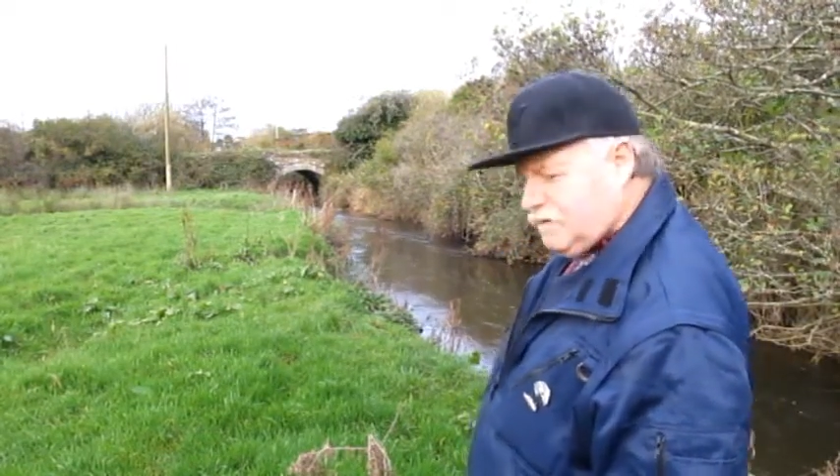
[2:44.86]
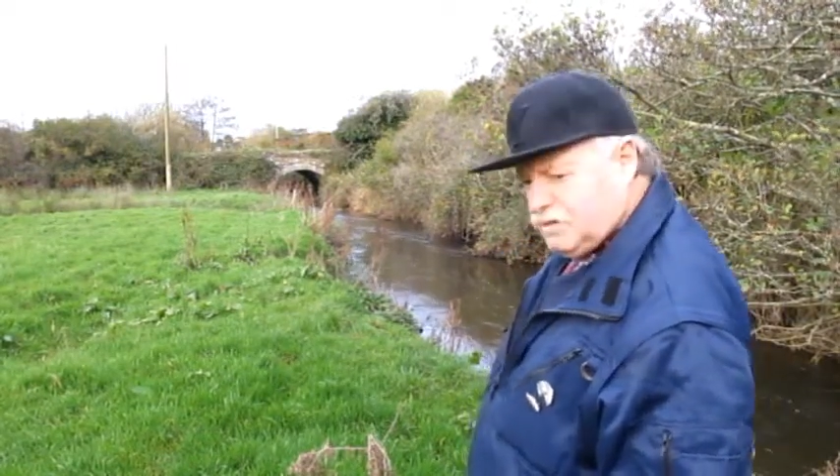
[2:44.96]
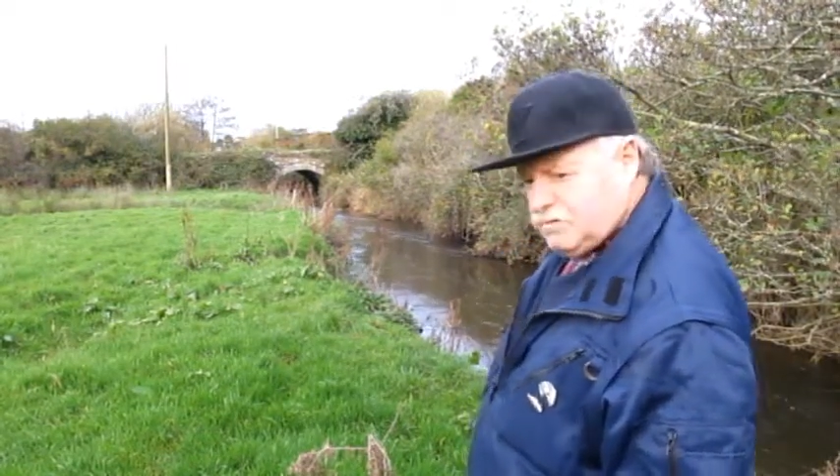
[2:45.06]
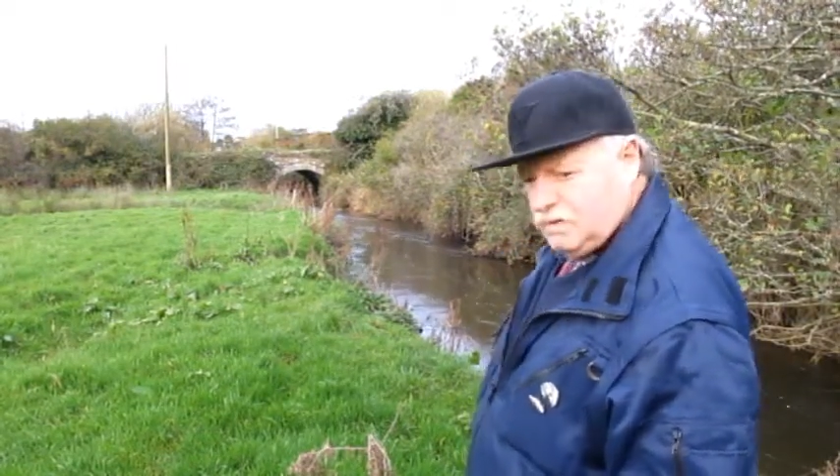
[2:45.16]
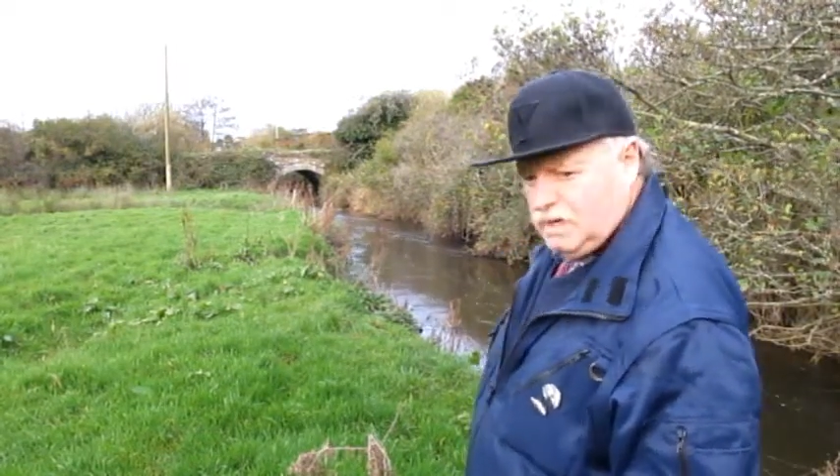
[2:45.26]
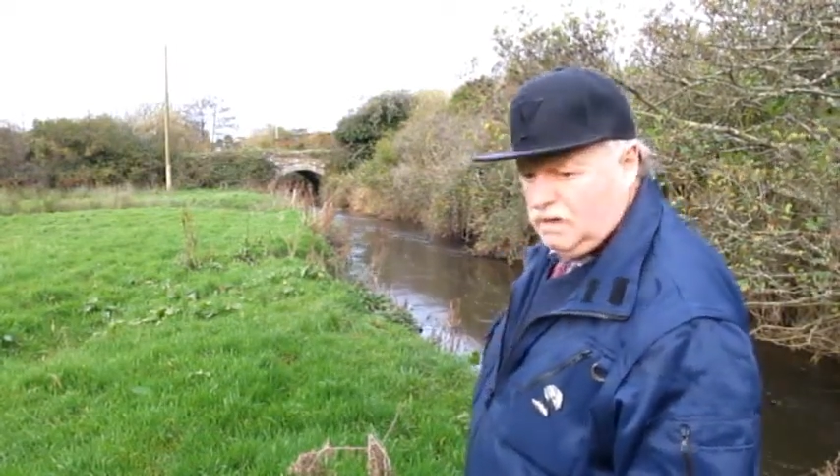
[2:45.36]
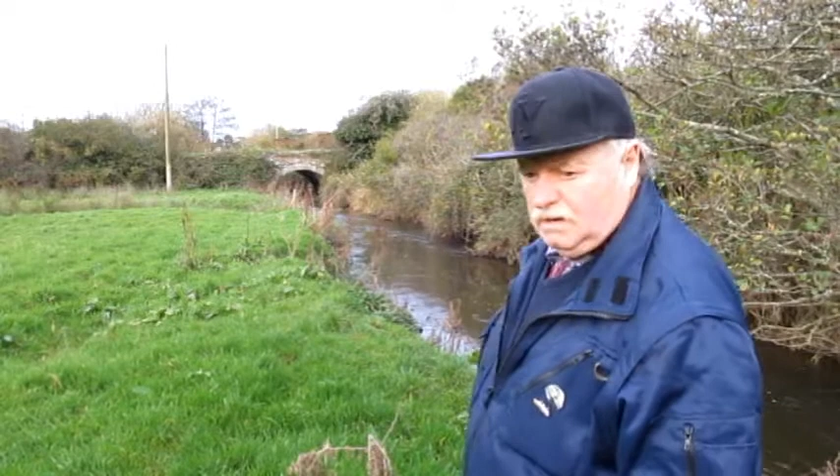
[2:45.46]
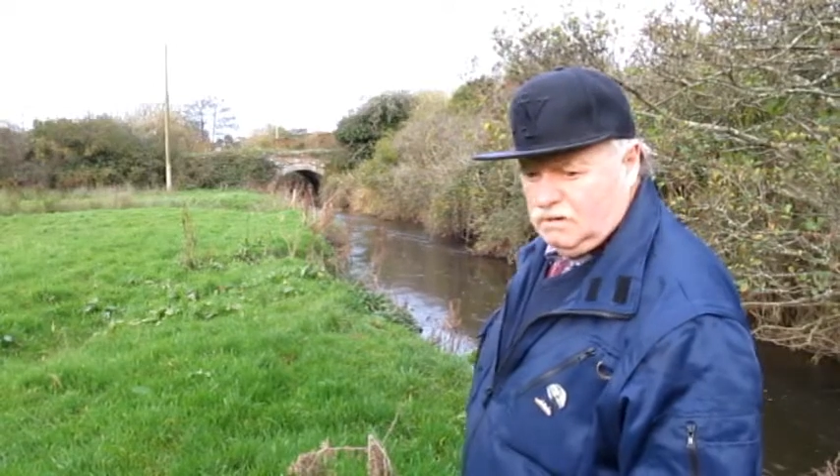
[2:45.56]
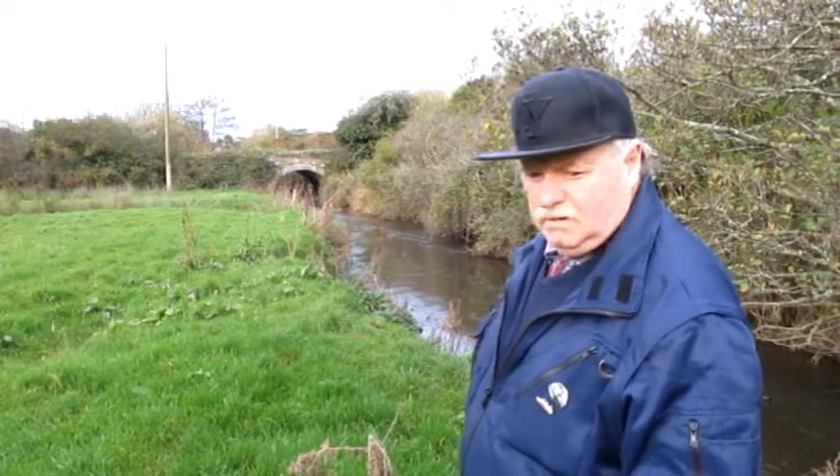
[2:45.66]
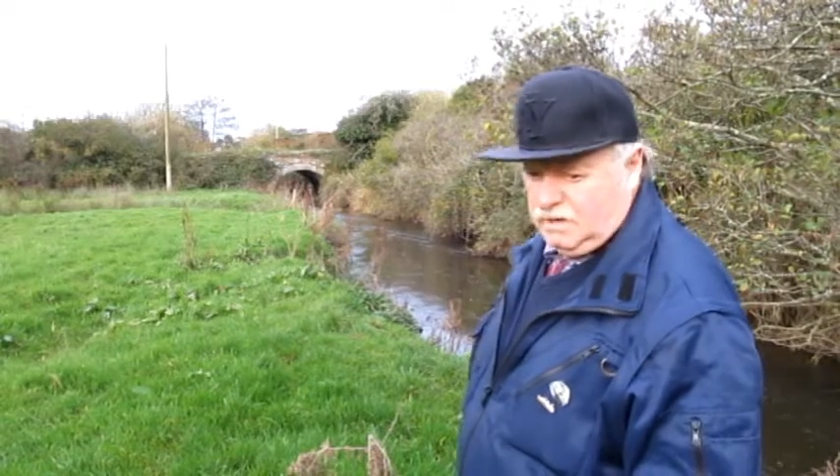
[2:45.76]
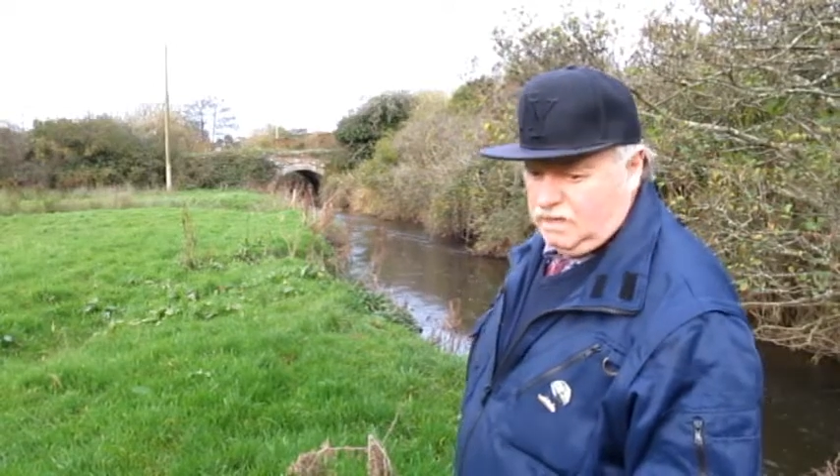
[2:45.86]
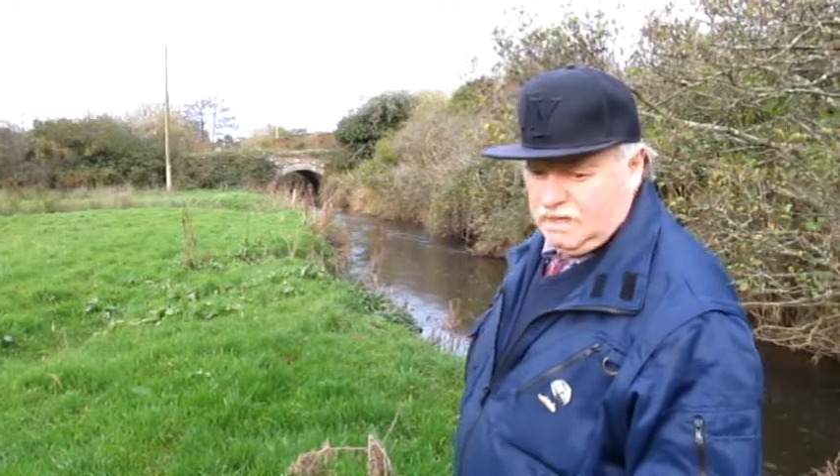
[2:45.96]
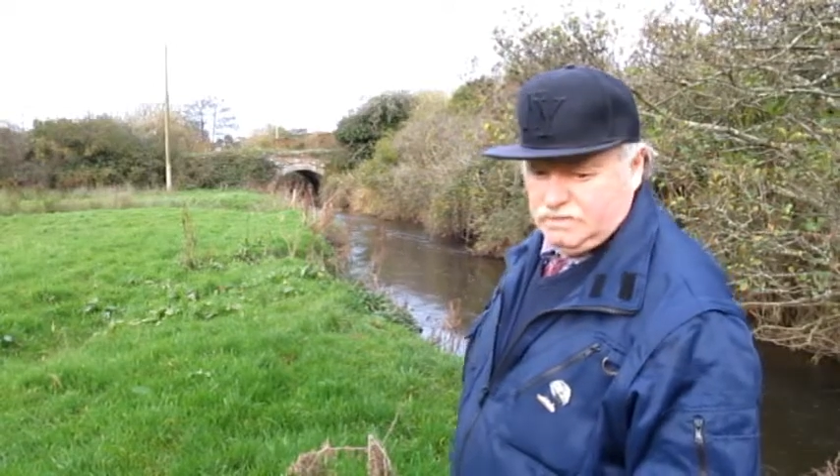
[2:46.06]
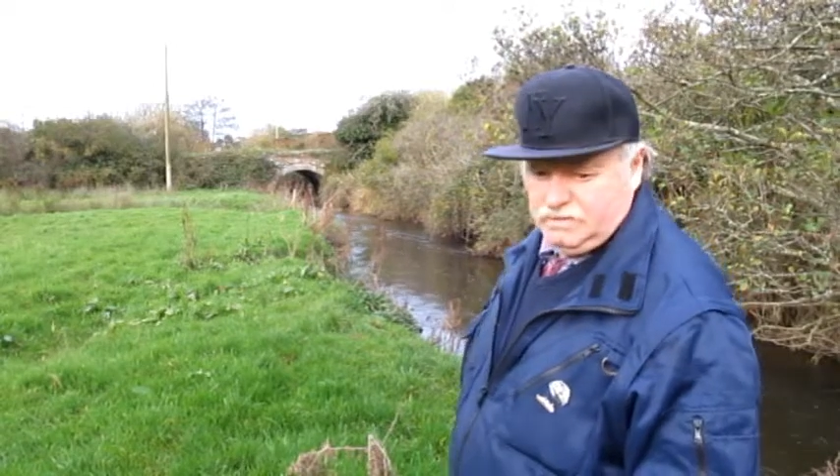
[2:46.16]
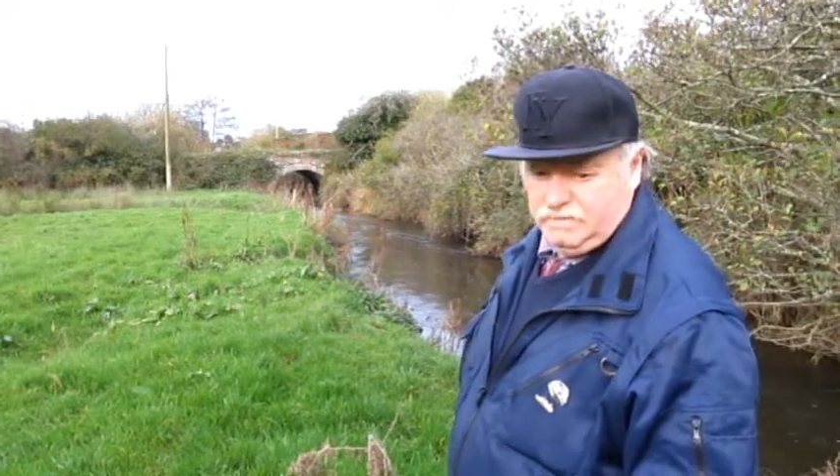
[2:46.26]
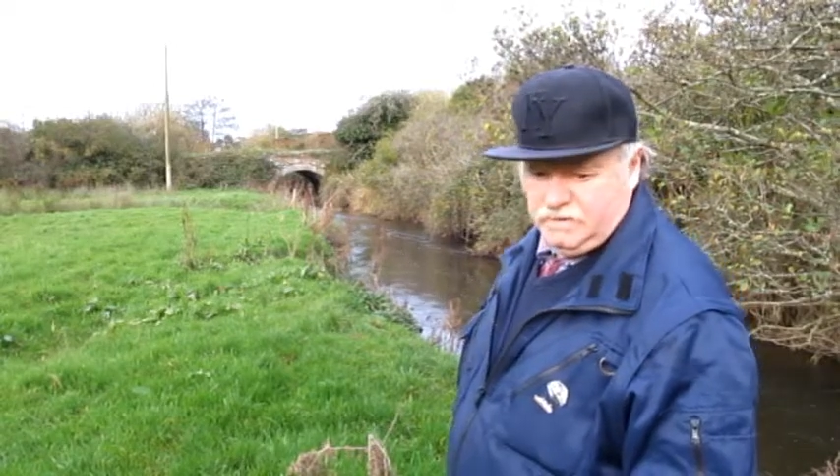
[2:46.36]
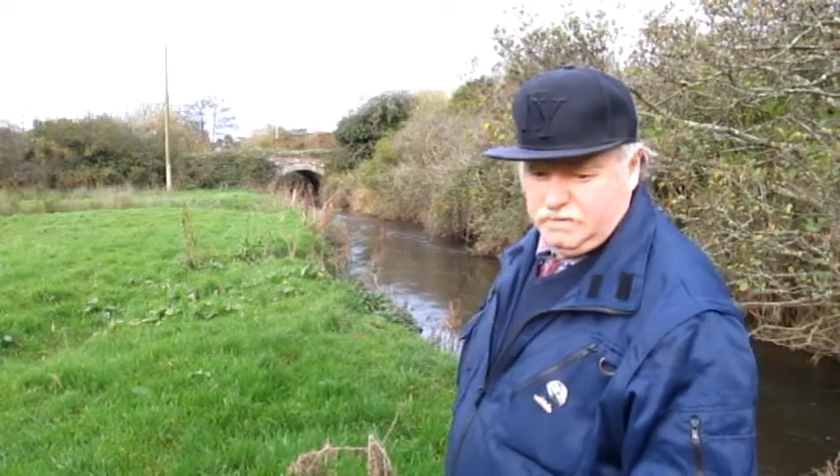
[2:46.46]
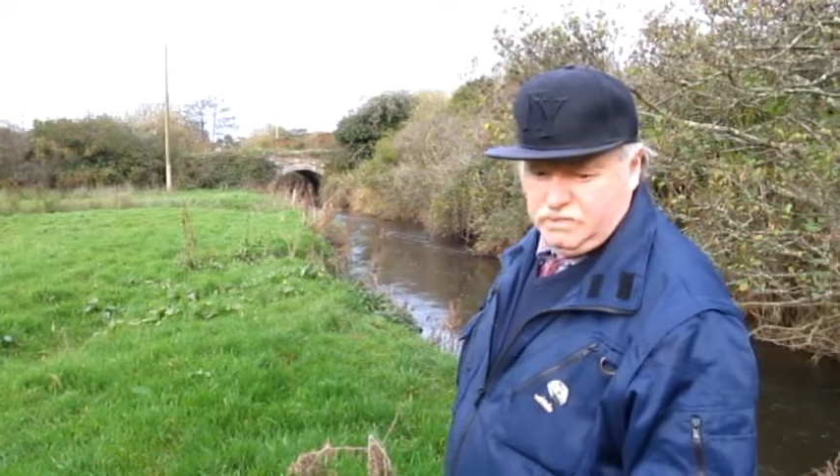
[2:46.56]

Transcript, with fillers: its way along and has done for